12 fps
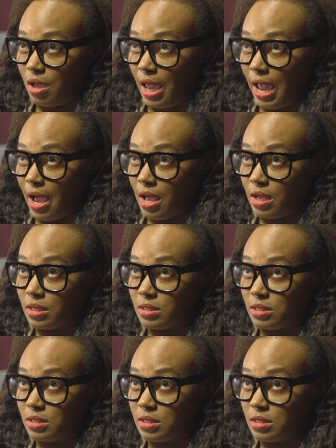
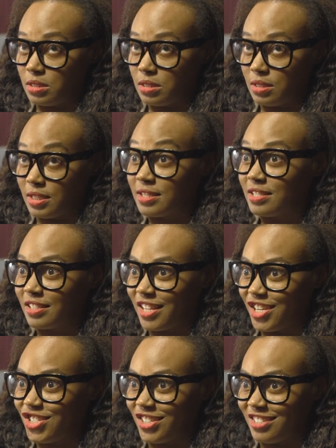and
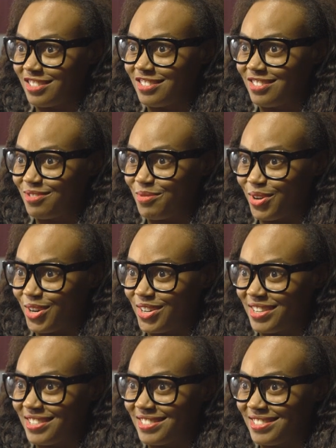installation
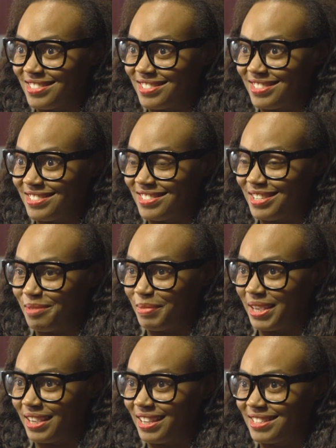work is, to
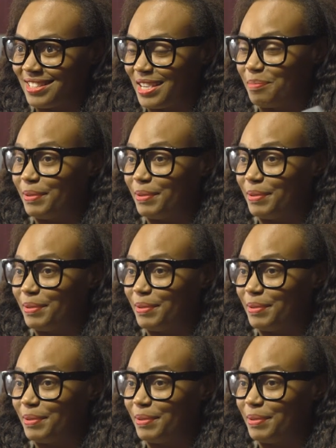me, it's like